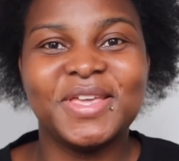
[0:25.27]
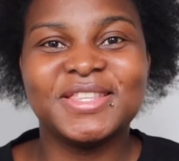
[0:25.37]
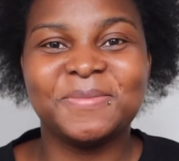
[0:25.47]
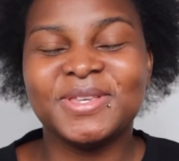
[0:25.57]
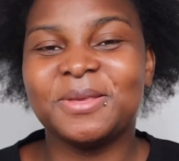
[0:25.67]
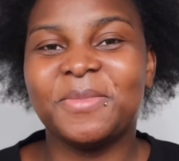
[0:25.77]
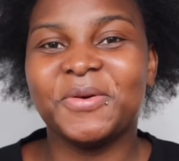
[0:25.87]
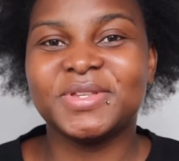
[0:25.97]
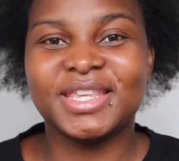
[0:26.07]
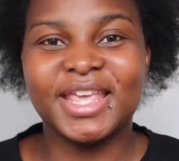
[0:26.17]
It's Miss
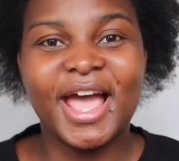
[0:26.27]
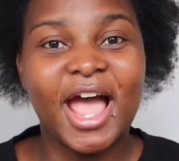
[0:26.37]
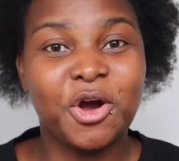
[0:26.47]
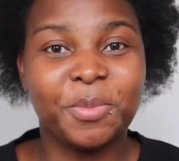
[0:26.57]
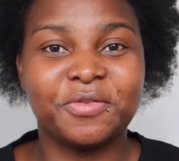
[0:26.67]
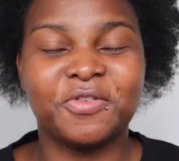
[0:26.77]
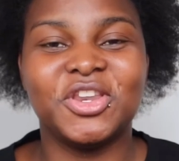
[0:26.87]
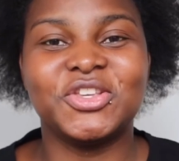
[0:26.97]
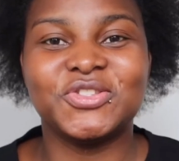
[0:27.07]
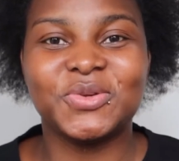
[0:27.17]
Mouse here. I hope everyone
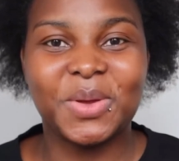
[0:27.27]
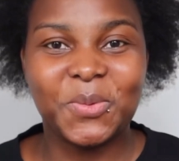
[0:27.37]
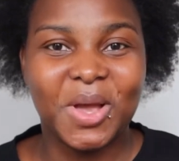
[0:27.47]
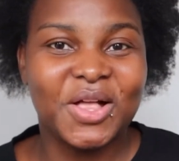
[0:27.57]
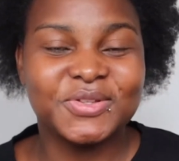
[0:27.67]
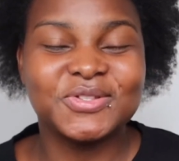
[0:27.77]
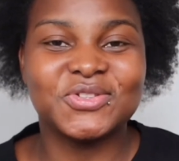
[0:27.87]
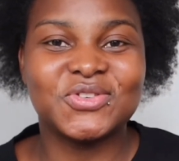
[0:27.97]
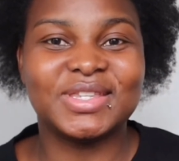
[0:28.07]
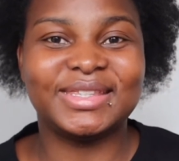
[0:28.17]
is doing well. So
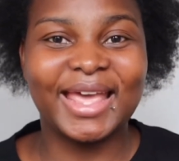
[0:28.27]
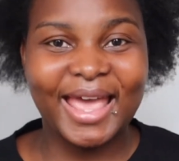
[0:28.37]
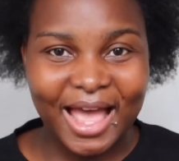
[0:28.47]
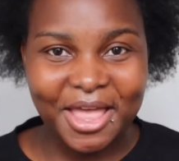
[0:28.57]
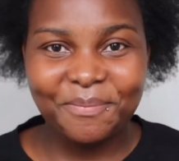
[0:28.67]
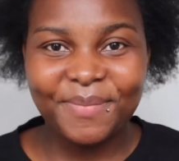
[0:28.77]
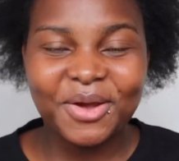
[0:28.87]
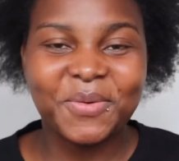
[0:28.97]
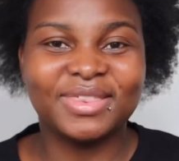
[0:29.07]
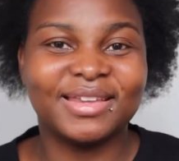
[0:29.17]
today I am
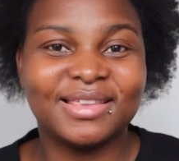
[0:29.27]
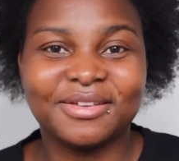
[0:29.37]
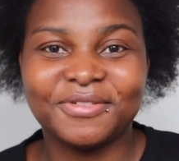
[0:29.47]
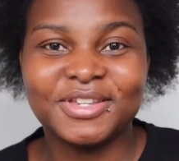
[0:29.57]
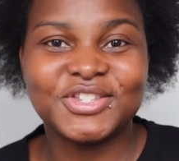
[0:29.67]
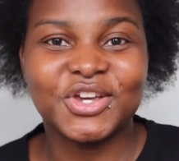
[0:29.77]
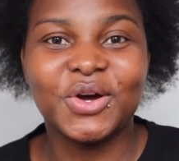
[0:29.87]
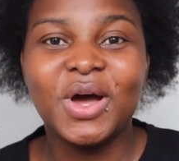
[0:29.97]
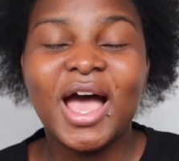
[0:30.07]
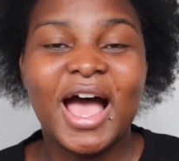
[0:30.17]
back with another
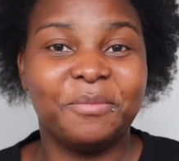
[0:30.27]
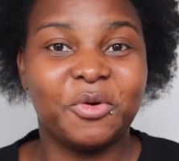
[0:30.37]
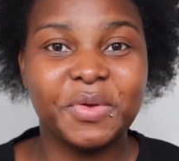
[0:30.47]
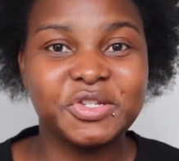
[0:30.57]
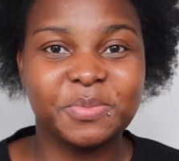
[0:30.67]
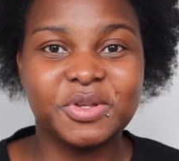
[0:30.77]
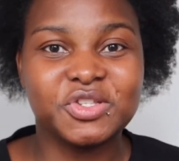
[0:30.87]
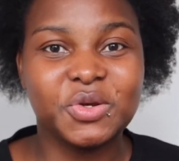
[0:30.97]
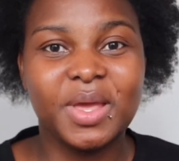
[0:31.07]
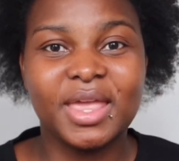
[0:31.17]
video. I'm going to be
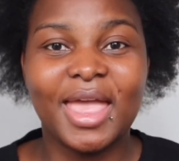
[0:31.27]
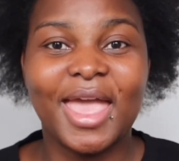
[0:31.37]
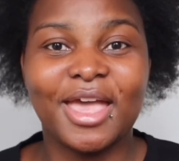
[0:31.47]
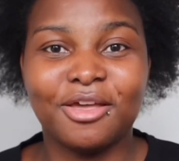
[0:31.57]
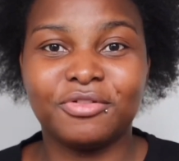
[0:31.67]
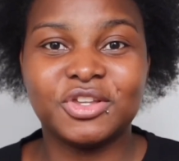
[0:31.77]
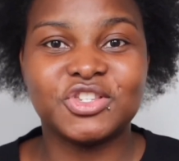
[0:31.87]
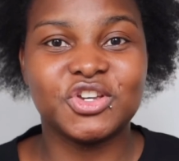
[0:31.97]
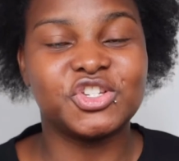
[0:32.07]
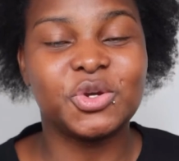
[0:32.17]
doing a hair
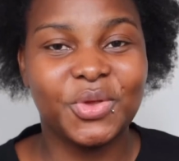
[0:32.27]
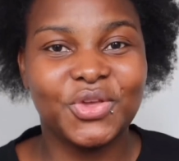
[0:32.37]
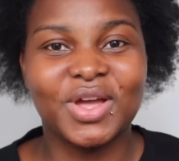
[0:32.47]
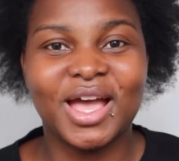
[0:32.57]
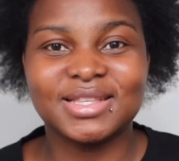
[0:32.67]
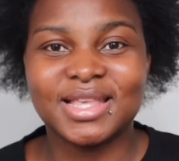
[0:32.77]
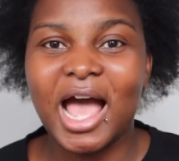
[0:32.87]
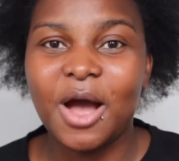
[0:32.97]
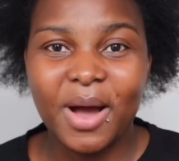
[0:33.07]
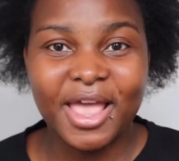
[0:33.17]
video showing you guys
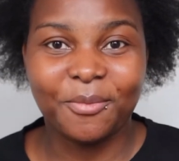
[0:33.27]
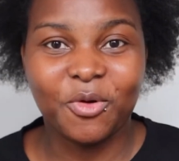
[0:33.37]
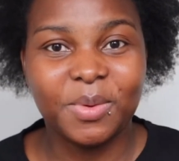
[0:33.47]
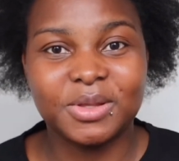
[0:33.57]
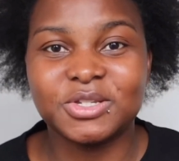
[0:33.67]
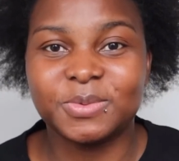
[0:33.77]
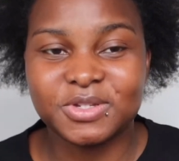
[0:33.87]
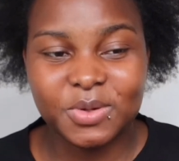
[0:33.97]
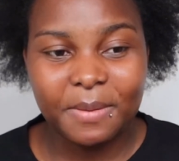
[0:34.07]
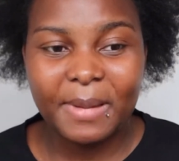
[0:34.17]
how I am going to be
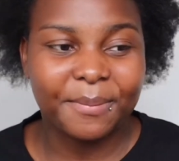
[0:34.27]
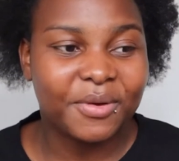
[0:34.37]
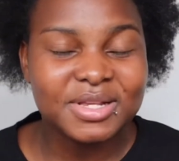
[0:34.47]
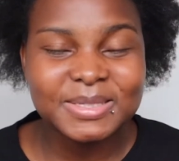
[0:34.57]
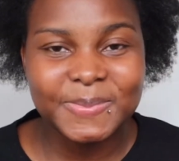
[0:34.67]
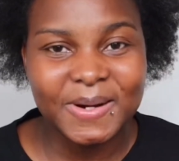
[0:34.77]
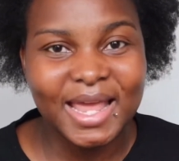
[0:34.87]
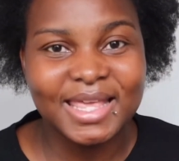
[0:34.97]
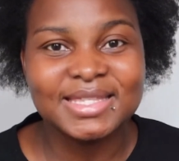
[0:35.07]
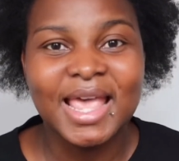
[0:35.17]
doing my box
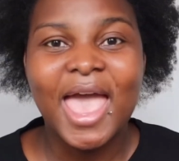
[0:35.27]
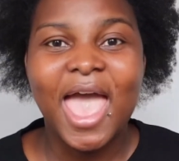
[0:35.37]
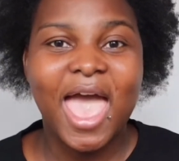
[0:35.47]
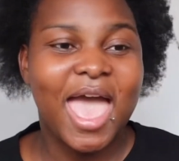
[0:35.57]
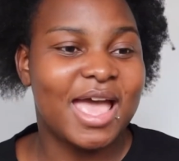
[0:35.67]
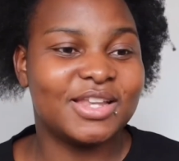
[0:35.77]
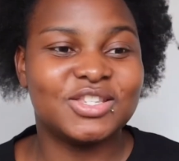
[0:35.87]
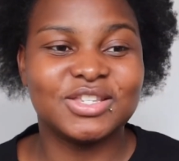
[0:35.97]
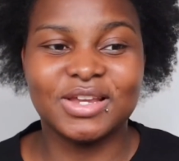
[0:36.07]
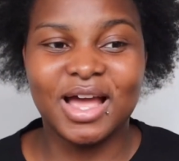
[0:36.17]
braids. And
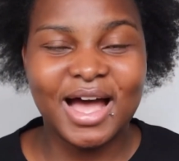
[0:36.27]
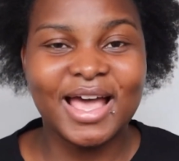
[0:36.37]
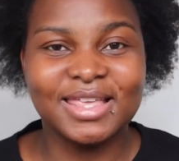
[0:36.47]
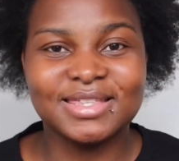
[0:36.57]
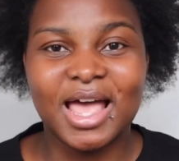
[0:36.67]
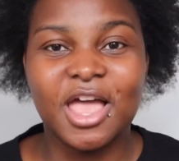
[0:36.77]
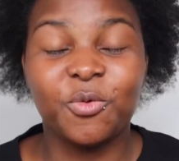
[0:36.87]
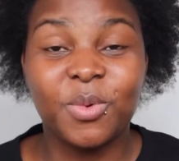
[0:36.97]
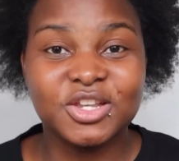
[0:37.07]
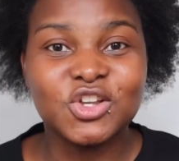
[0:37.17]
guys, I
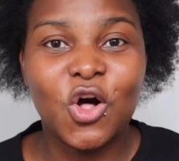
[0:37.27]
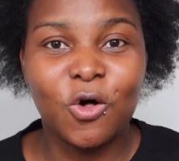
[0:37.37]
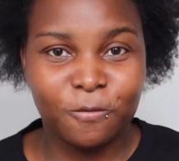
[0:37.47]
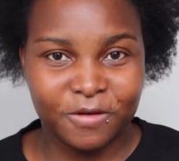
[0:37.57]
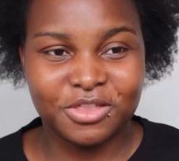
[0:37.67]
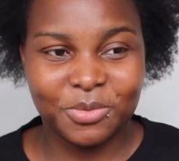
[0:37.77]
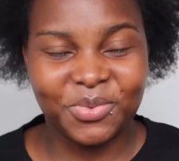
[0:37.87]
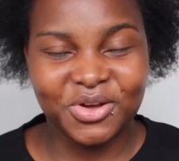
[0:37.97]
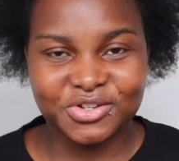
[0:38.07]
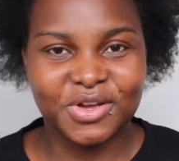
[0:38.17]
went over the
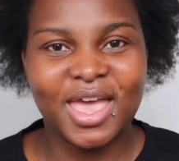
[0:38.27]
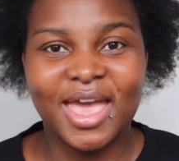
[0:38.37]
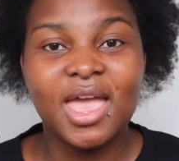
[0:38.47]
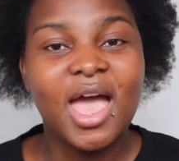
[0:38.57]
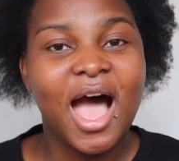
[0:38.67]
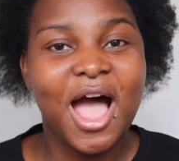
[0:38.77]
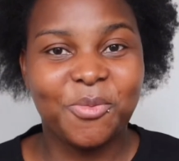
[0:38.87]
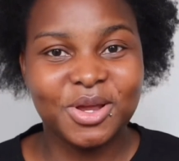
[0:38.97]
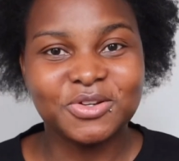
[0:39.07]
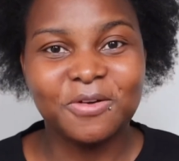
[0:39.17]
board. Okay, I
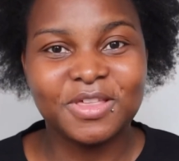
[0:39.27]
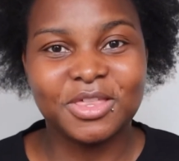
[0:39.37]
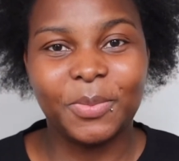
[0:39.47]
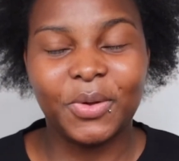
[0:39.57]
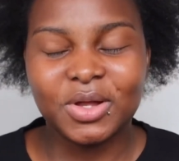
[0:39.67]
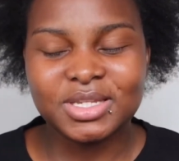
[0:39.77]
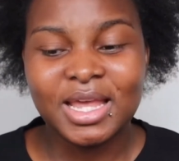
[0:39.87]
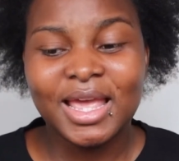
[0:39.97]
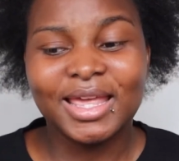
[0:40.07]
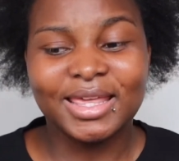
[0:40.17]
went over the board.
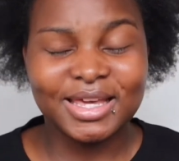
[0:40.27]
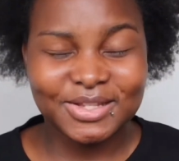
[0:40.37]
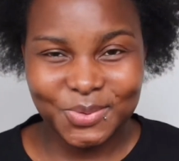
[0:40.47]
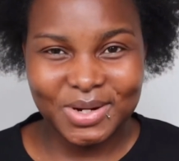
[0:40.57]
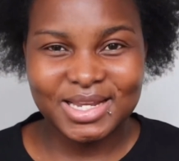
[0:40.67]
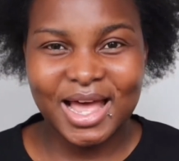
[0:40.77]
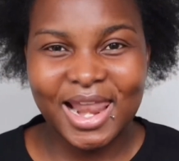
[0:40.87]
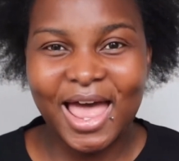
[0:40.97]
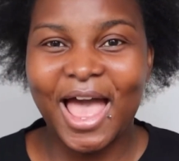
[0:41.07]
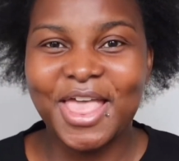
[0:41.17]
Guess what
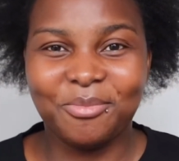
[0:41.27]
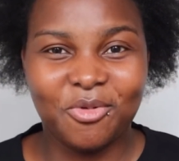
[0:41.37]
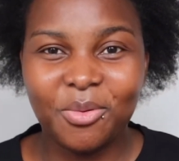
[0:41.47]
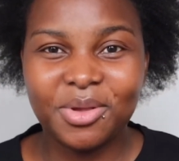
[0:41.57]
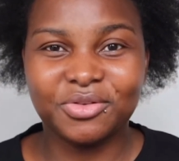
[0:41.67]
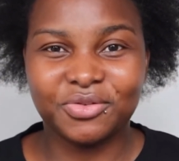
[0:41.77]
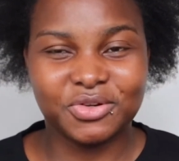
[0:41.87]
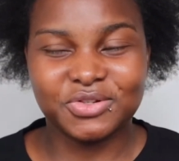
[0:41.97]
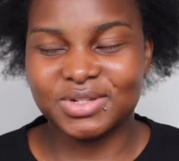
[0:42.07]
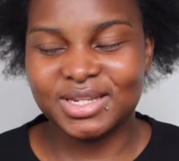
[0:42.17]
color I am going for
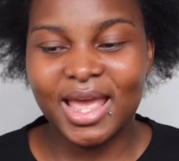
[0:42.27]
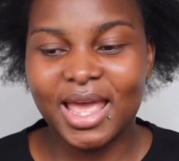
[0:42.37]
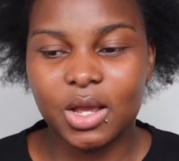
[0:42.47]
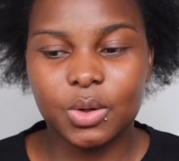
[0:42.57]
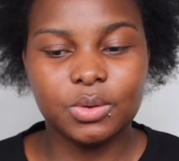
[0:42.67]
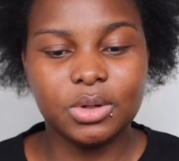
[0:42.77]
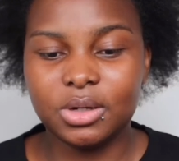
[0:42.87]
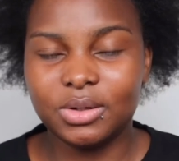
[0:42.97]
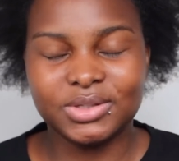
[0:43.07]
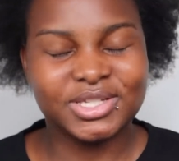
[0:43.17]
today?
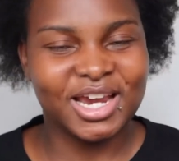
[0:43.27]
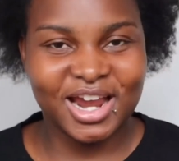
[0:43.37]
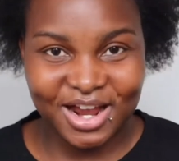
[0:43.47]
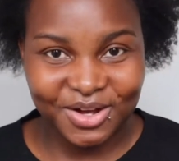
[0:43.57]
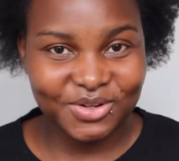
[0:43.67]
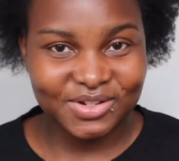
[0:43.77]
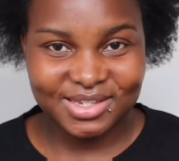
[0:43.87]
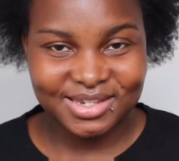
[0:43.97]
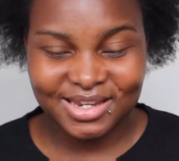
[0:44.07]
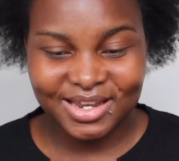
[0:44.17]
Oh
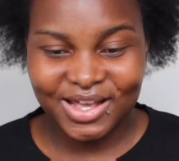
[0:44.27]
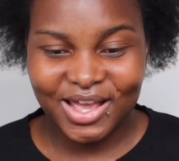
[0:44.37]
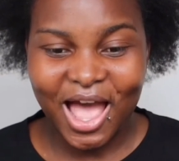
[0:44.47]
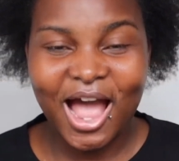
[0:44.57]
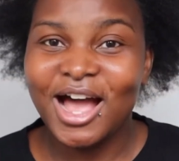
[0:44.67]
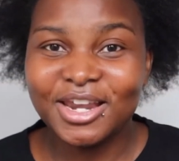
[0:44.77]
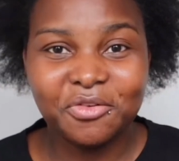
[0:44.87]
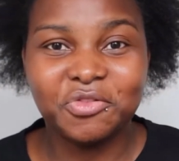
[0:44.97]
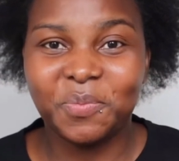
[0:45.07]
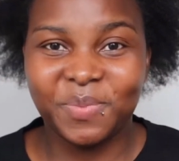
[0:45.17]
child, I can't
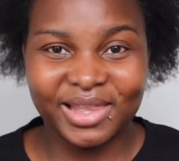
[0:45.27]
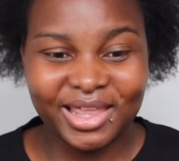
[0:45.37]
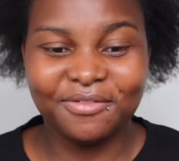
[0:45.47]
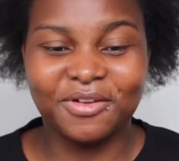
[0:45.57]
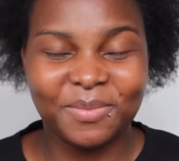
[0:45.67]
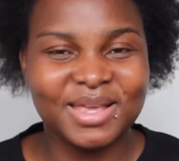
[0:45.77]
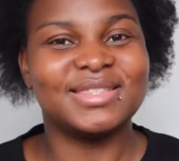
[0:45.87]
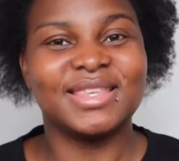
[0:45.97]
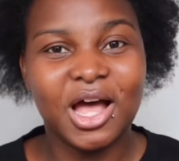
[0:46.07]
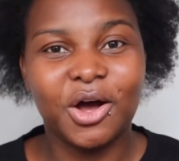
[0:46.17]
even believe it
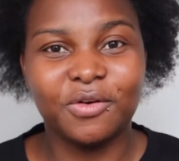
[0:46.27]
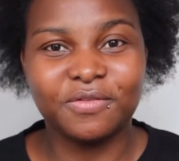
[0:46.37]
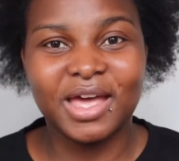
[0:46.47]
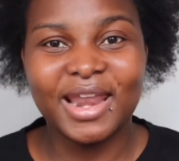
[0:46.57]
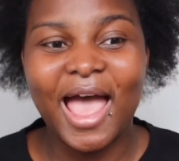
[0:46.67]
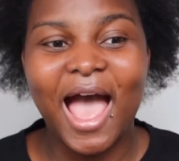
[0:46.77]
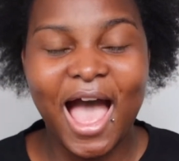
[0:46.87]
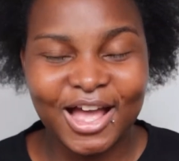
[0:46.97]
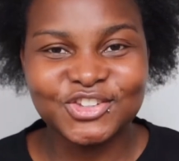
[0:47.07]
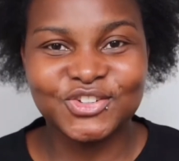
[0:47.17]
myself that
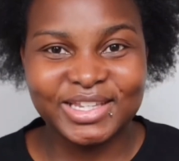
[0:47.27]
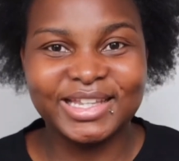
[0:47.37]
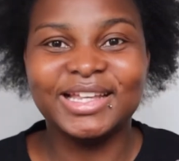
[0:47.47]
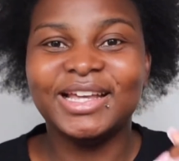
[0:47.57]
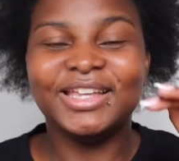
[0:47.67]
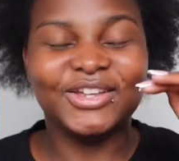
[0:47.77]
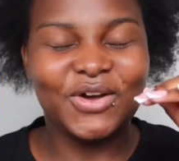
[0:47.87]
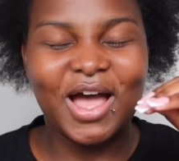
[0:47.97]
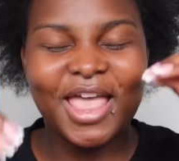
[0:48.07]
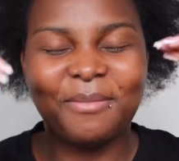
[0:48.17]

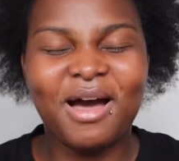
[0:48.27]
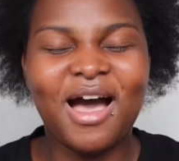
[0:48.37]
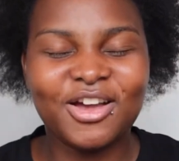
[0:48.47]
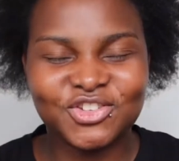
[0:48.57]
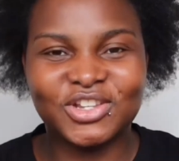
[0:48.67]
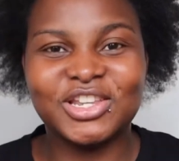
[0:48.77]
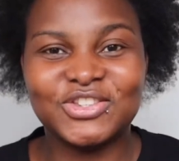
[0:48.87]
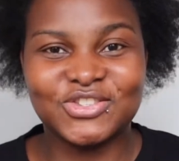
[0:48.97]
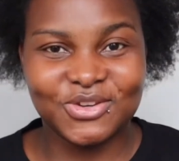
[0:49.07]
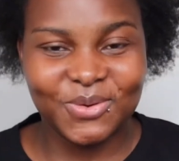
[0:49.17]
I am actually
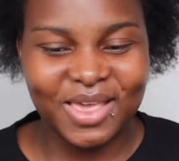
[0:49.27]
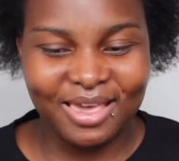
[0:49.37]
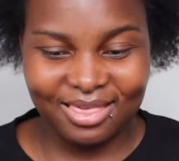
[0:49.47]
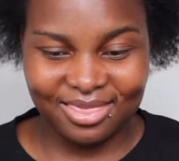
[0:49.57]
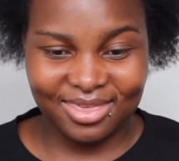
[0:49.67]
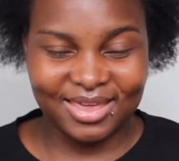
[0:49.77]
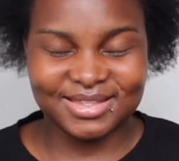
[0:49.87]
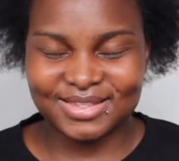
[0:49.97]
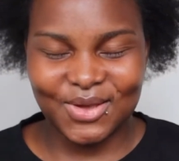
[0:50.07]
doing this.